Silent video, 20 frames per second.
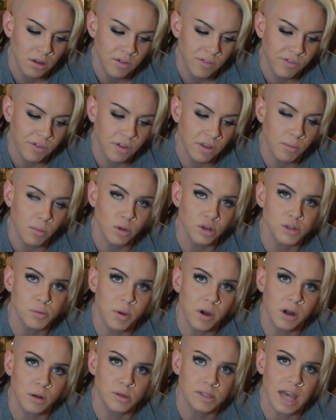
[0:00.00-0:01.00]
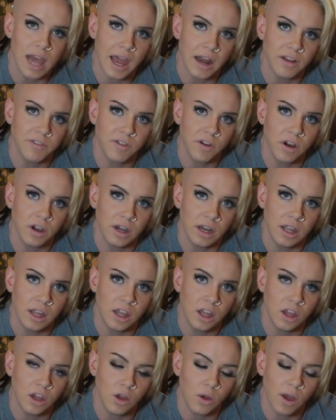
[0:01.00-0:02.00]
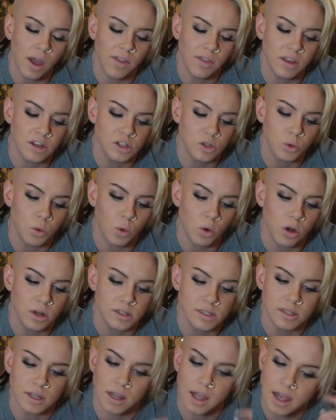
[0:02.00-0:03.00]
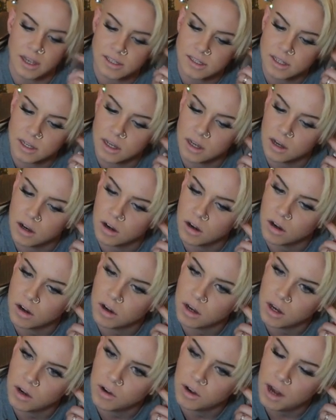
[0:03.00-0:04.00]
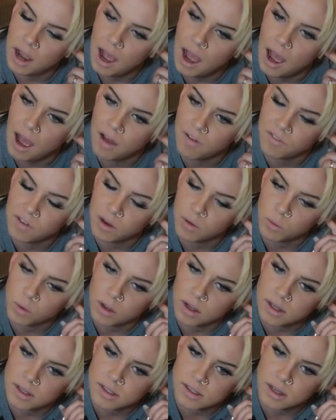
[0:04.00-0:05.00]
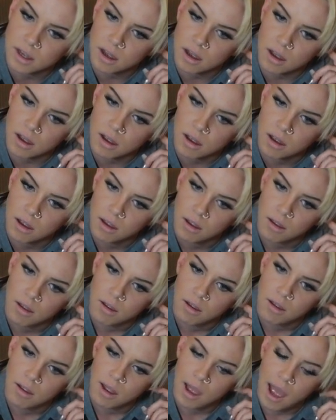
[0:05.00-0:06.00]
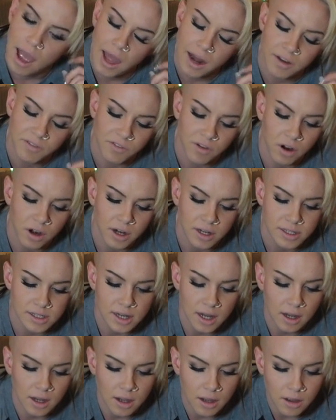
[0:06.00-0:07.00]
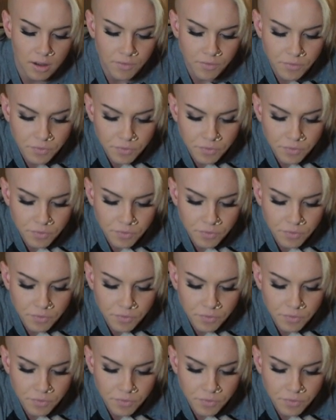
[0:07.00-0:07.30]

For the most part, it was Anavar and EQ, and then towards the last year and a half, it was Anavar and Deca.